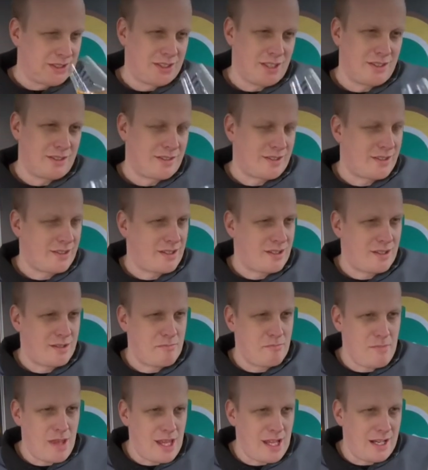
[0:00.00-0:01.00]

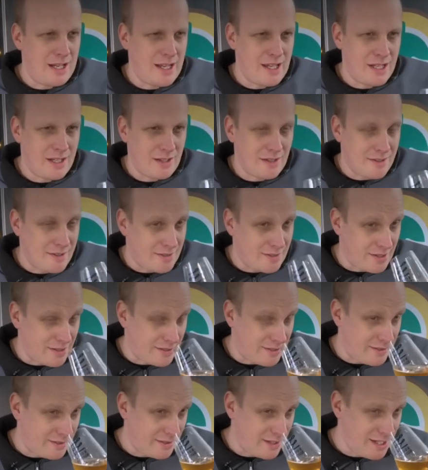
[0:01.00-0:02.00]
smelliness, the
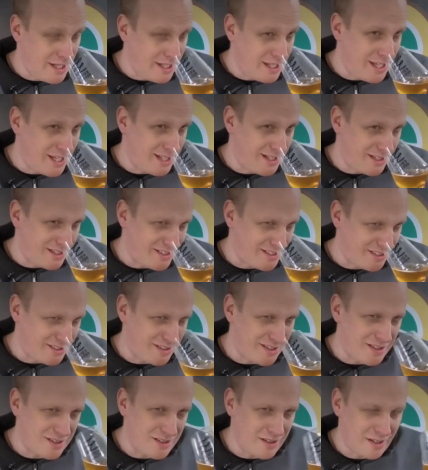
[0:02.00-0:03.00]
stinkiness of
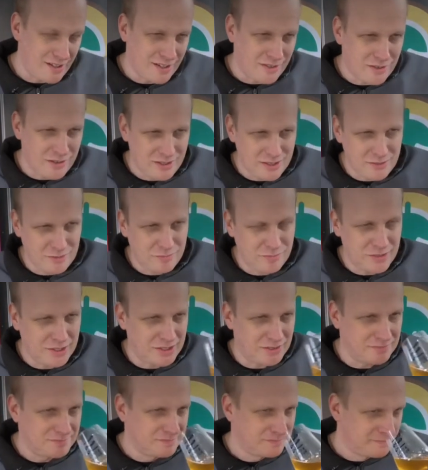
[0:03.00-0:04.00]
this, like kind of
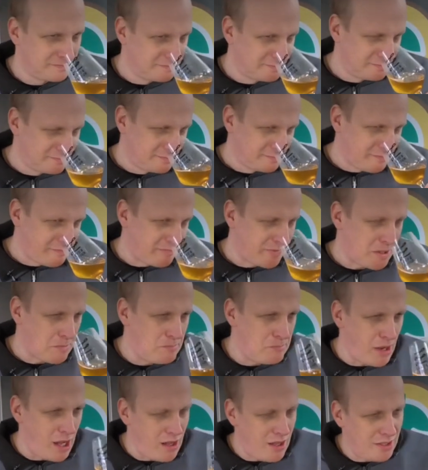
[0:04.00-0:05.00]
like
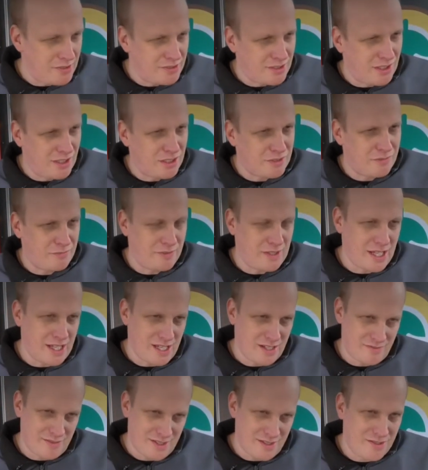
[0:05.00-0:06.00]
barnyard
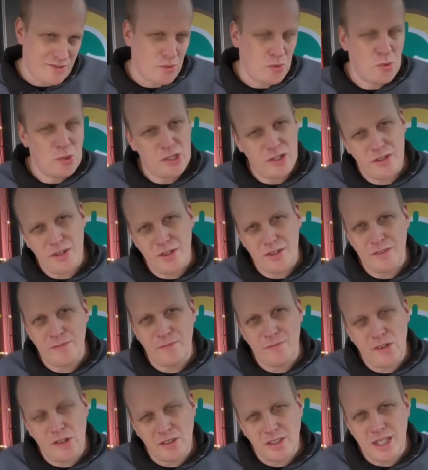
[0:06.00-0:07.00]
flavors, all of those
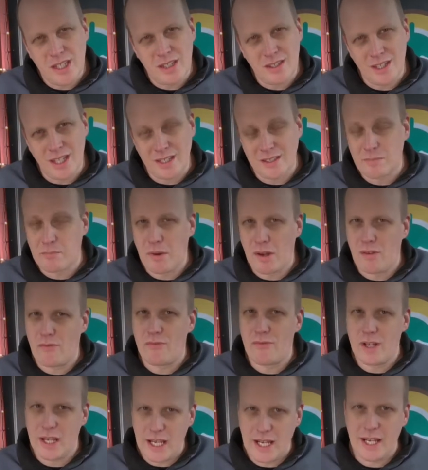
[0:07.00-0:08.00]
funky things, but
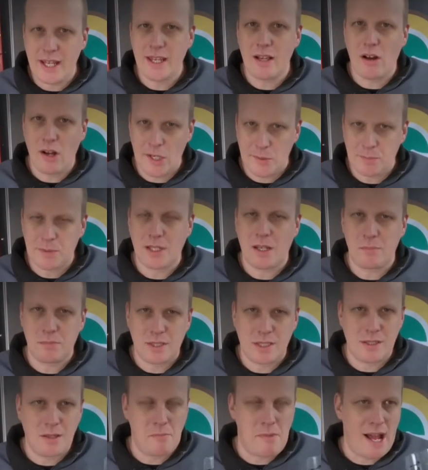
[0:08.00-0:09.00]
really hyped up
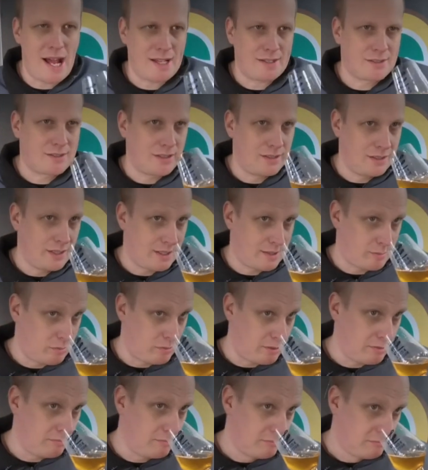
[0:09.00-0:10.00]
to the max in this
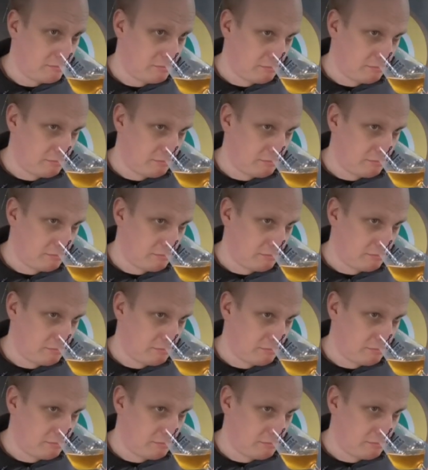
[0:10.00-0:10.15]
one.